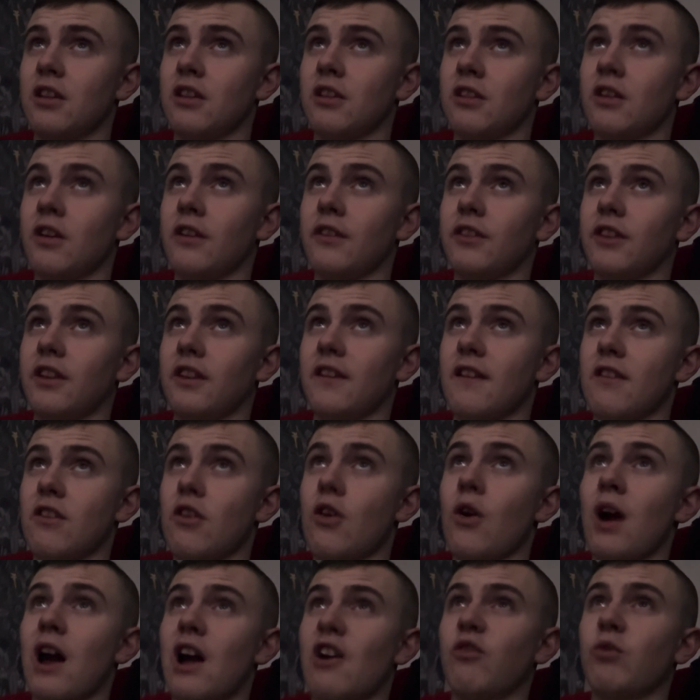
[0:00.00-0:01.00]
obviously, they
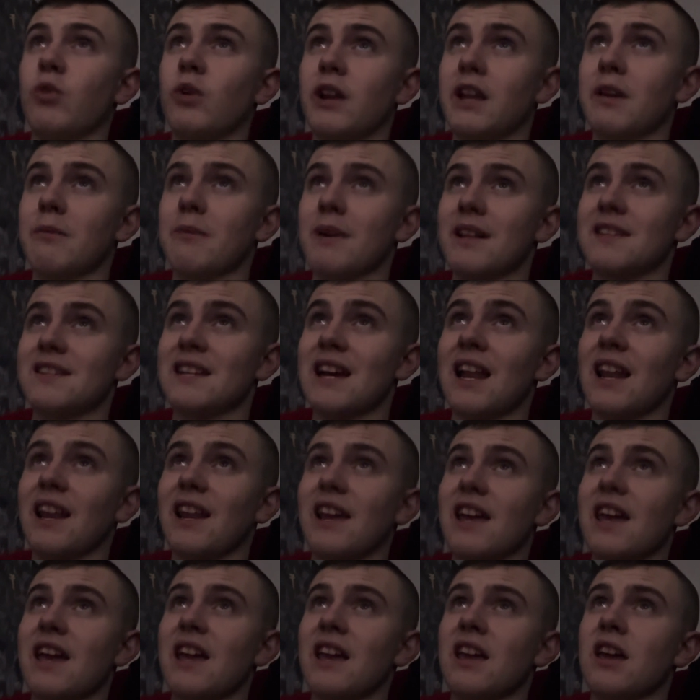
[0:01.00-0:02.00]
do have winning
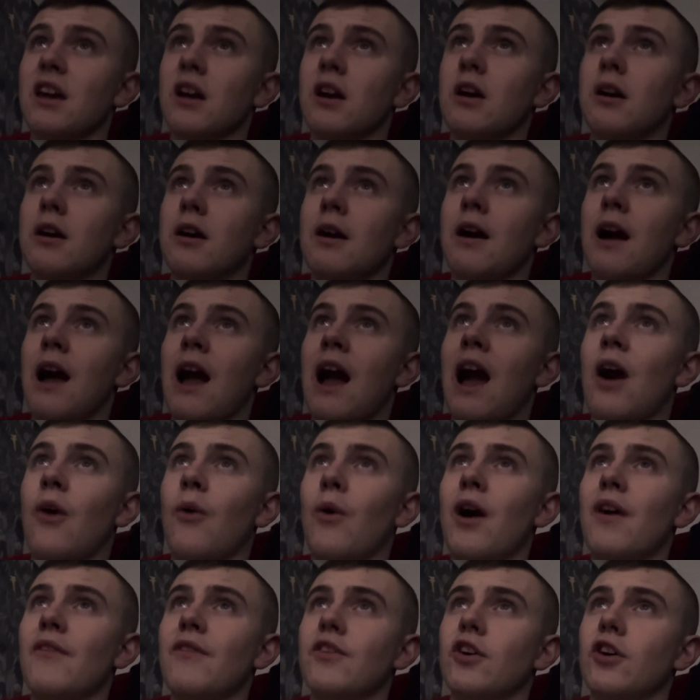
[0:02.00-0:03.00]
mentality.
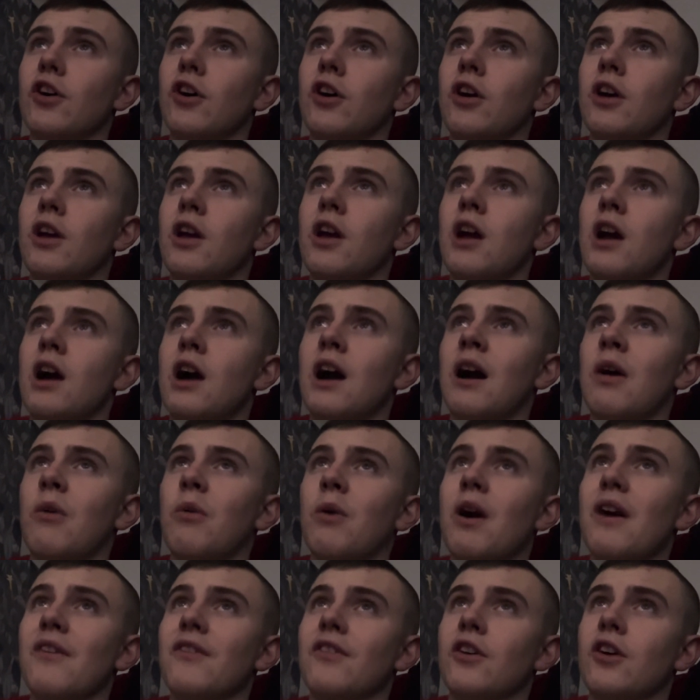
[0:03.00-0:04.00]
However,
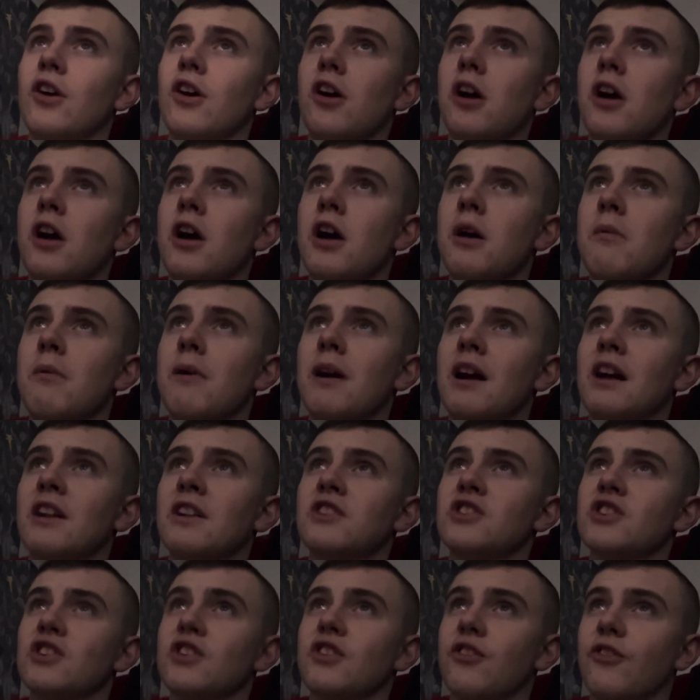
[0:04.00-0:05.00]
I
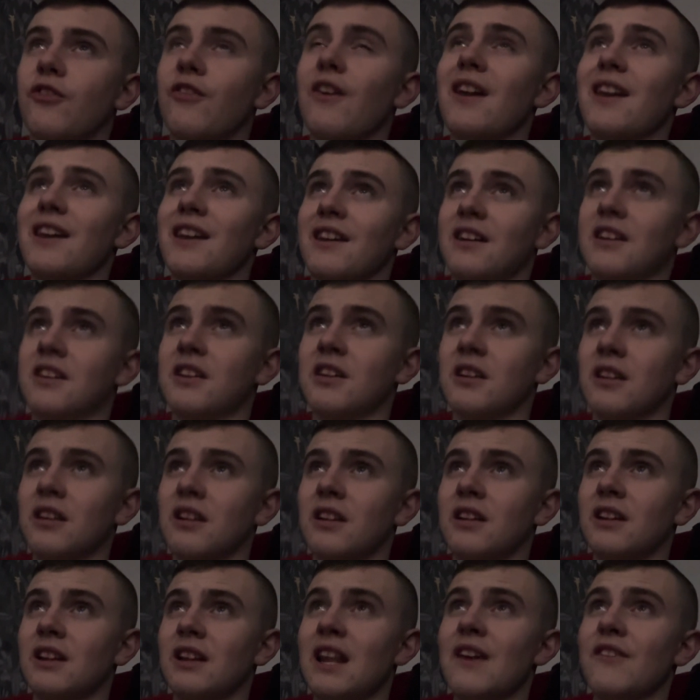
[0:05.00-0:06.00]
just think
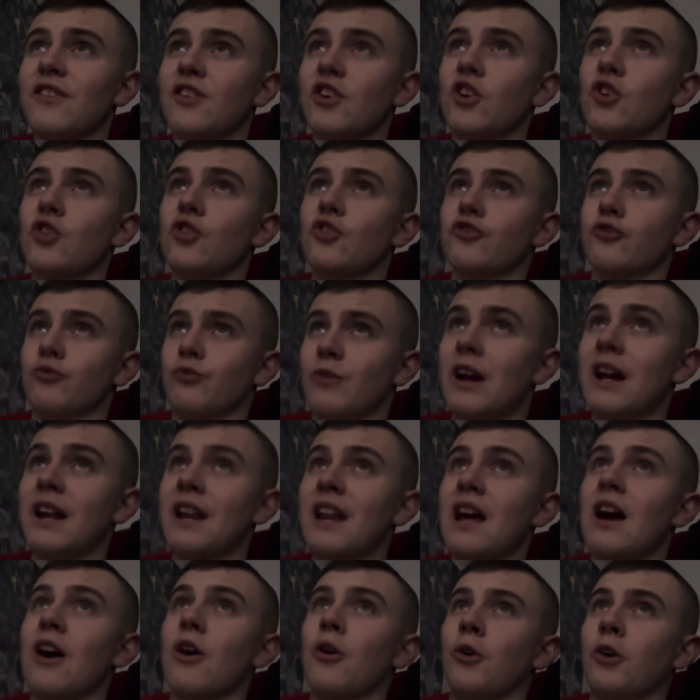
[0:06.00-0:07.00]
Leverkusen right
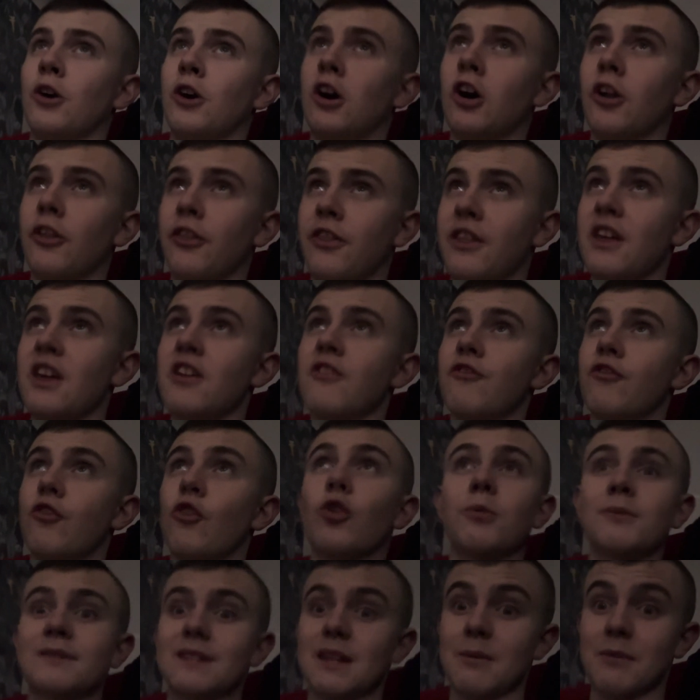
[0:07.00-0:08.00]
now are the
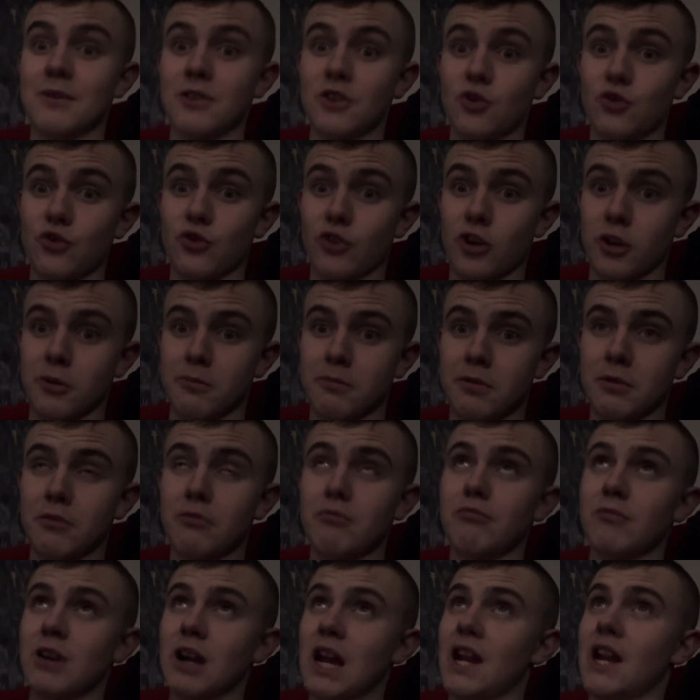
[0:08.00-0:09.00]
form team in Europe
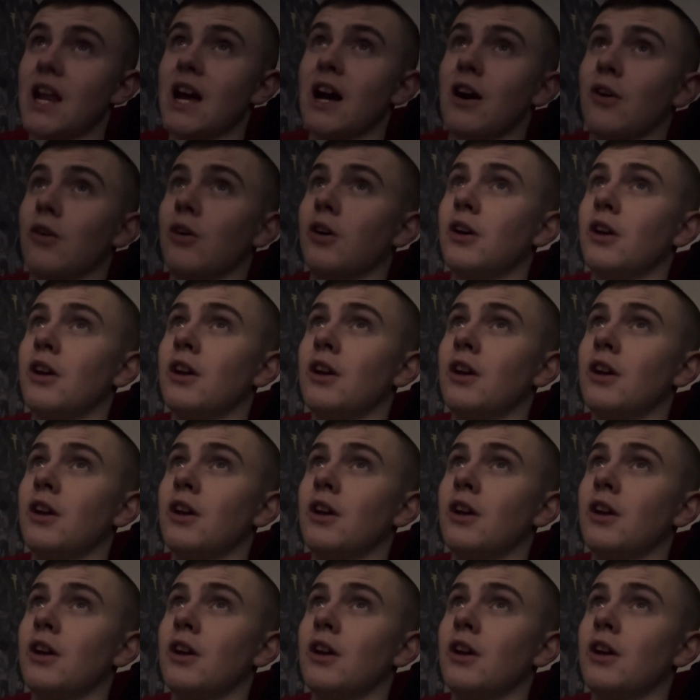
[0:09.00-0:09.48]
right now.